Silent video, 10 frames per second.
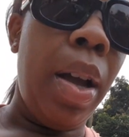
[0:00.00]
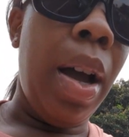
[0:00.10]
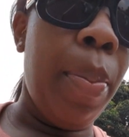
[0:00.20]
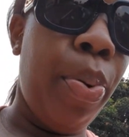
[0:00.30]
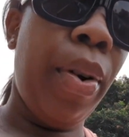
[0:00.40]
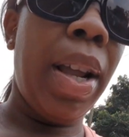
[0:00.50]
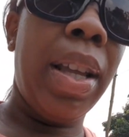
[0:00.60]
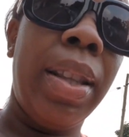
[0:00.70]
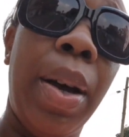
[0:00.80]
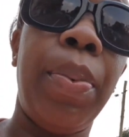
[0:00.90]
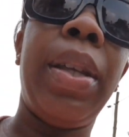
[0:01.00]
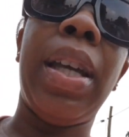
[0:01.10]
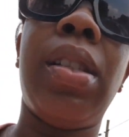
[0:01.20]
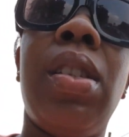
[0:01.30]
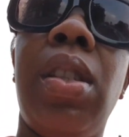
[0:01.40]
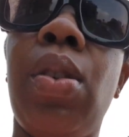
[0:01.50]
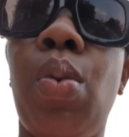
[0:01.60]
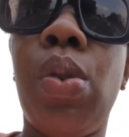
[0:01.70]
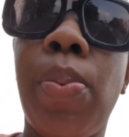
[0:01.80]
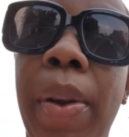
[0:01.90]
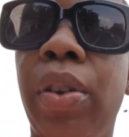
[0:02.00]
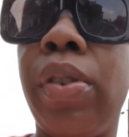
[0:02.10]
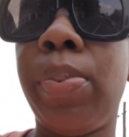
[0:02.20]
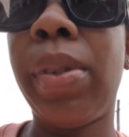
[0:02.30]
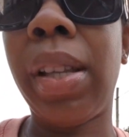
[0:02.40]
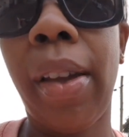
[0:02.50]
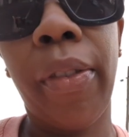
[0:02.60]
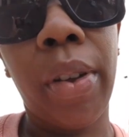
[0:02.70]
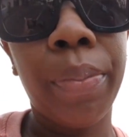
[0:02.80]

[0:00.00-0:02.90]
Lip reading: I'm praying that we get to all spend Christmas together